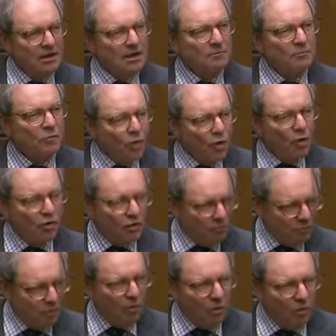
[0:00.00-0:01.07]
more and
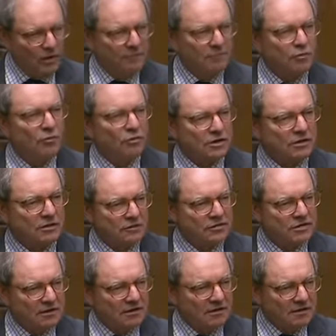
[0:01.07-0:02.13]
more imported goods
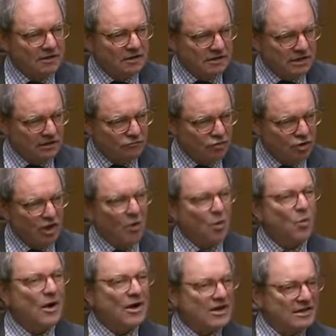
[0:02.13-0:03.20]
into this country,
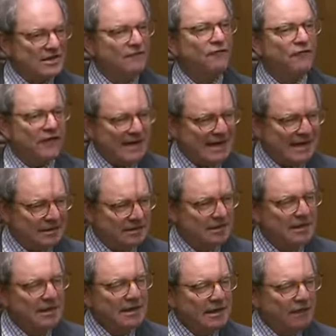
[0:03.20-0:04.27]
whereas in fact,
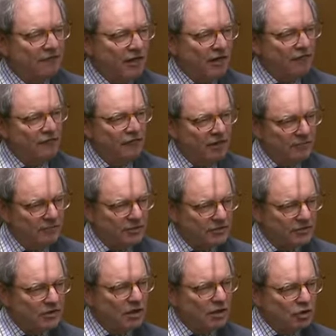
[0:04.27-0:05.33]
if our
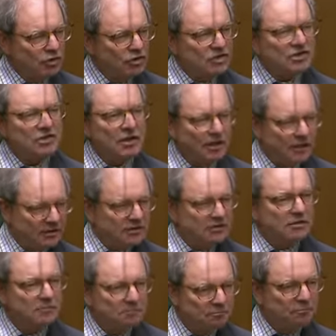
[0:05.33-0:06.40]
farmers could start
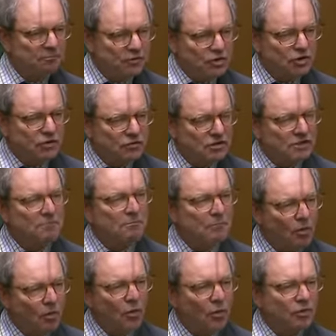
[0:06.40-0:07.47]
to produce
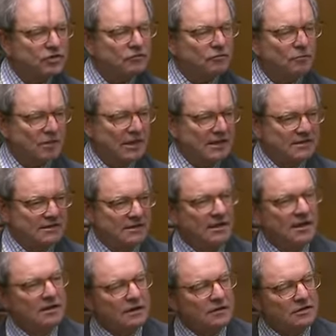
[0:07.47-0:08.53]
more to replace
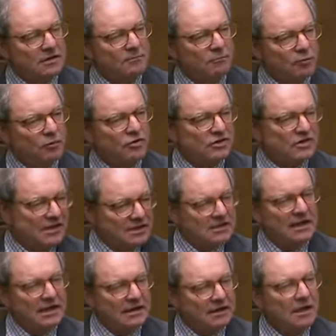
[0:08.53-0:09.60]
those imports, things
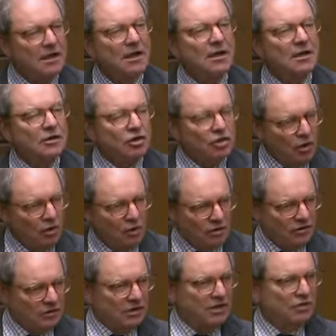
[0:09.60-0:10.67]
like
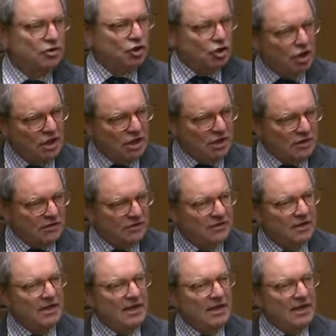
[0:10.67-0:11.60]
yoghurt and cheese,